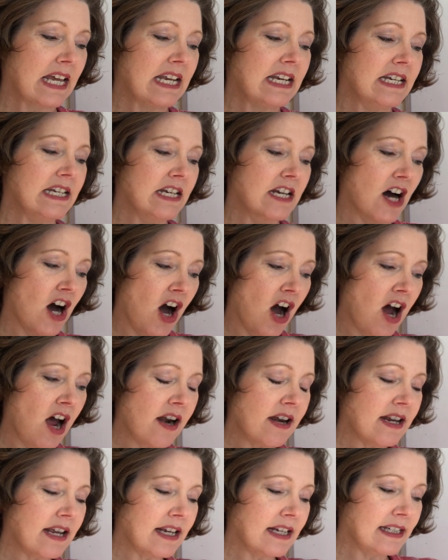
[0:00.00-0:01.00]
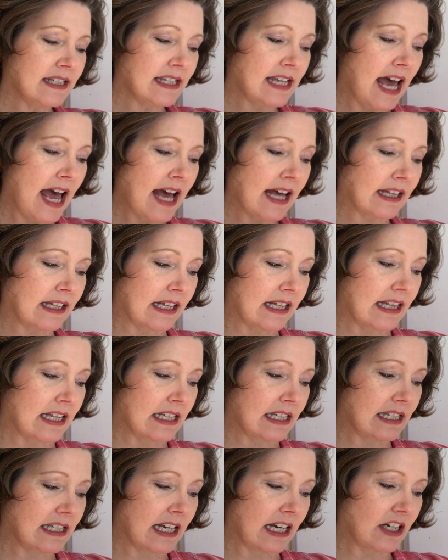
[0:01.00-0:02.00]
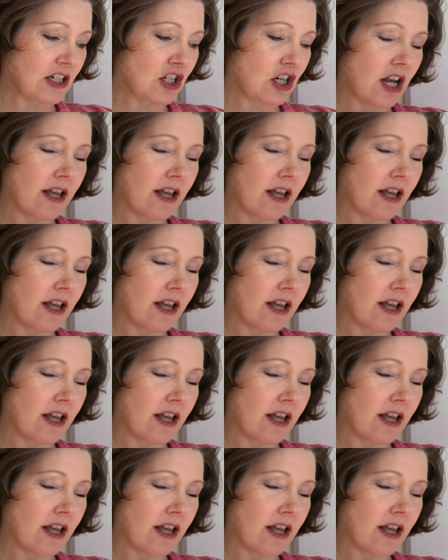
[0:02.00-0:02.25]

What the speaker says: Not exactly. The section